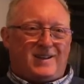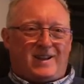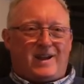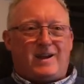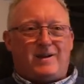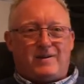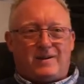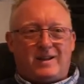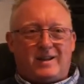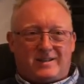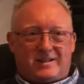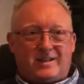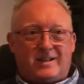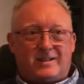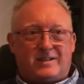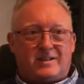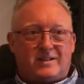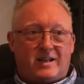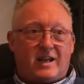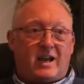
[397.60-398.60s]
Yeah, it
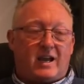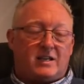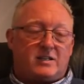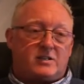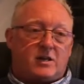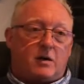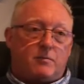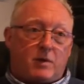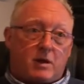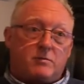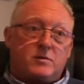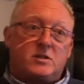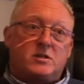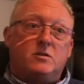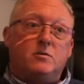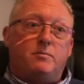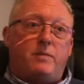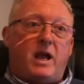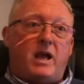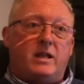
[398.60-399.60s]
did. Yeah, so, well, I was
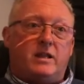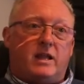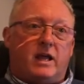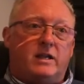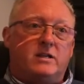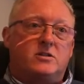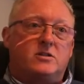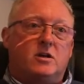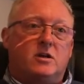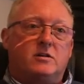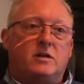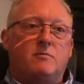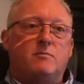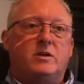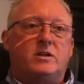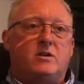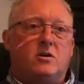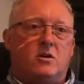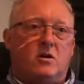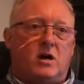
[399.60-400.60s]
still betting then. So then
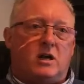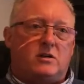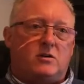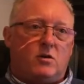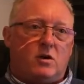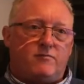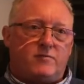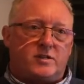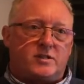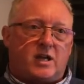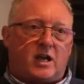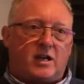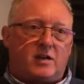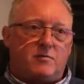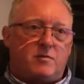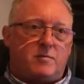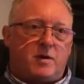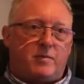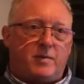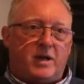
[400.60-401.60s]
I'd go every Saturday
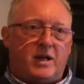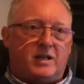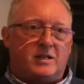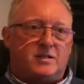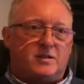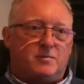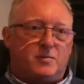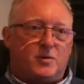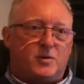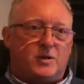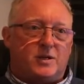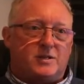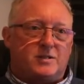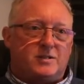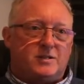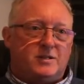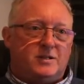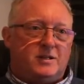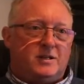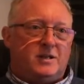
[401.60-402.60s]
with my mate to the
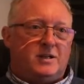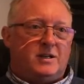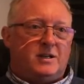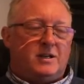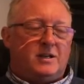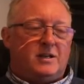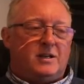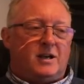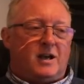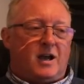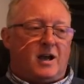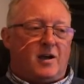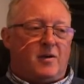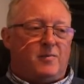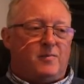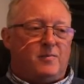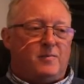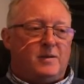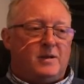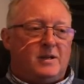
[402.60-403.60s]
bookies. We
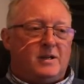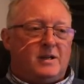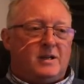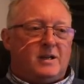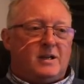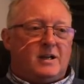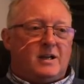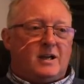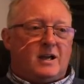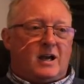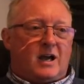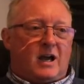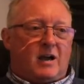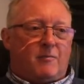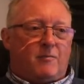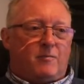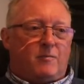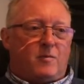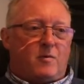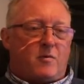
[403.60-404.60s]

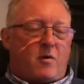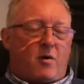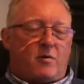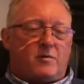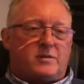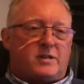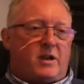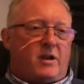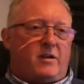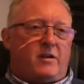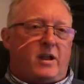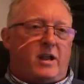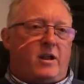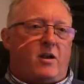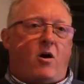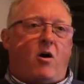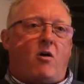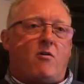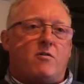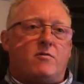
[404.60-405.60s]
were always in
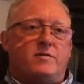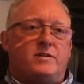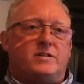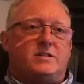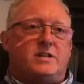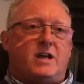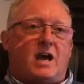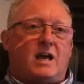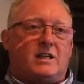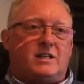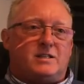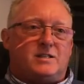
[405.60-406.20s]
awe of his dad.